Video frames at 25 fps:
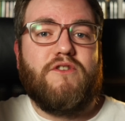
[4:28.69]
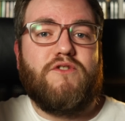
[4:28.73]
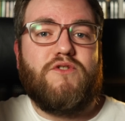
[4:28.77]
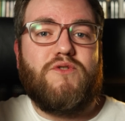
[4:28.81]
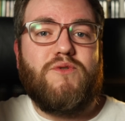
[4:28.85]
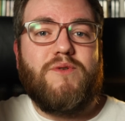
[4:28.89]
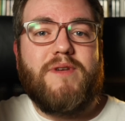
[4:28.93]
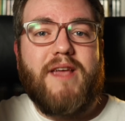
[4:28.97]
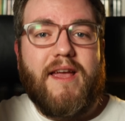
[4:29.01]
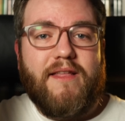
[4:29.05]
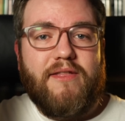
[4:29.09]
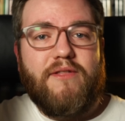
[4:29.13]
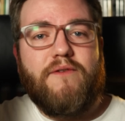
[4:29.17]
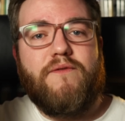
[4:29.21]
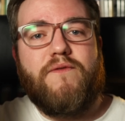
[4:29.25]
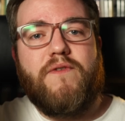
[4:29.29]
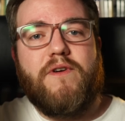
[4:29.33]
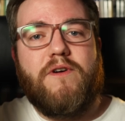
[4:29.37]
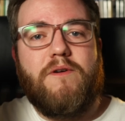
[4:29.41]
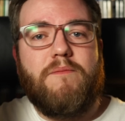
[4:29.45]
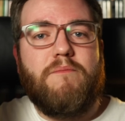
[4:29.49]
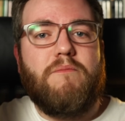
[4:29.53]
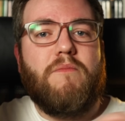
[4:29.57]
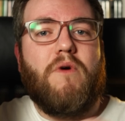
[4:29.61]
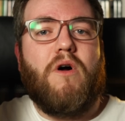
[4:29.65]
to get the
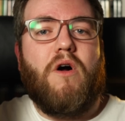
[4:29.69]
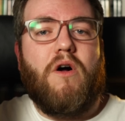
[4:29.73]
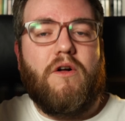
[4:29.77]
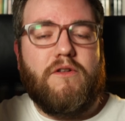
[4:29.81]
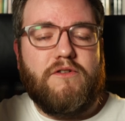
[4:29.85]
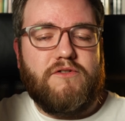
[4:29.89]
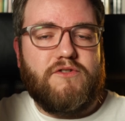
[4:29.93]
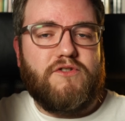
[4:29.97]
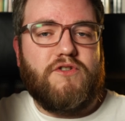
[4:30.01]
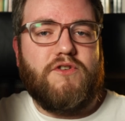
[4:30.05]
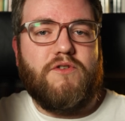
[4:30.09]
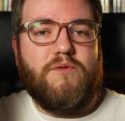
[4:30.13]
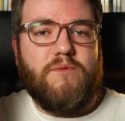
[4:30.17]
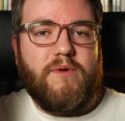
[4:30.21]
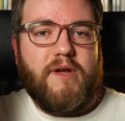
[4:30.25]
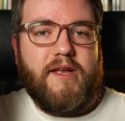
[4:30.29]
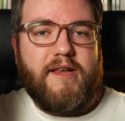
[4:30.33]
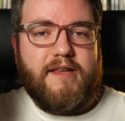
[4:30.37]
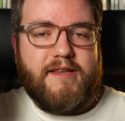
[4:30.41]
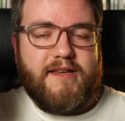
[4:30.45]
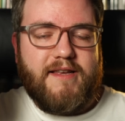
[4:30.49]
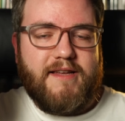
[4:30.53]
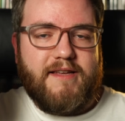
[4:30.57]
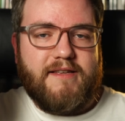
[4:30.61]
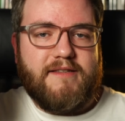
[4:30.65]
film onto a
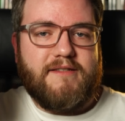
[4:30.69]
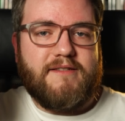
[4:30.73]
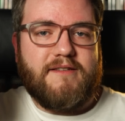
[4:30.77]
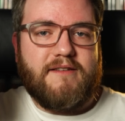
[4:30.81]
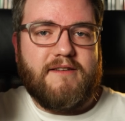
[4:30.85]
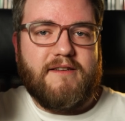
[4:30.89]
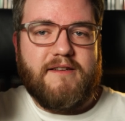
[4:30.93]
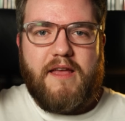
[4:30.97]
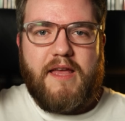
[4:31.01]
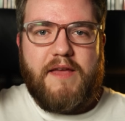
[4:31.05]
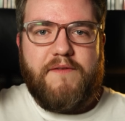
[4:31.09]
disc.